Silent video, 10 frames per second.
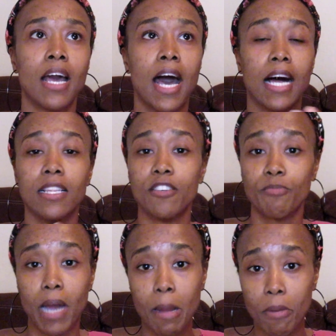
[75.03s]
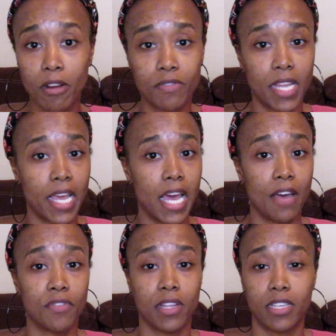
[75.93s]
I love my birthday.
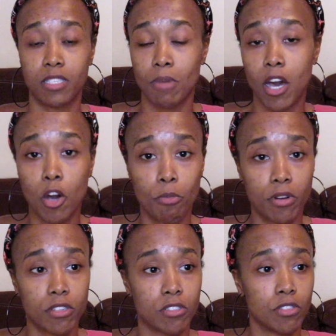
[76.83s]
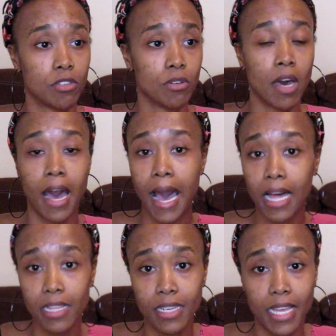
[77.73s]
I feel like it's my own personal
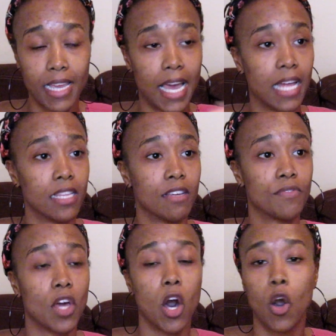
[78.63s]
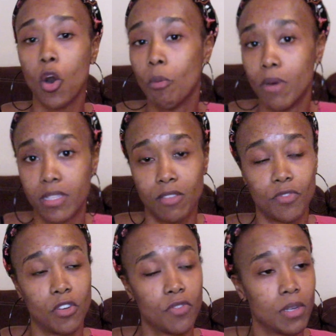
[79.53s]
holiday. I love the whole month of
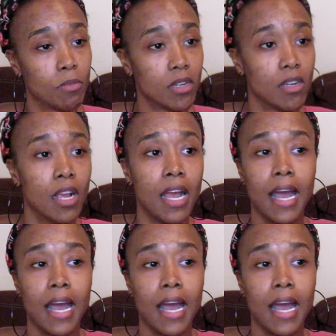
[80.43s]
November.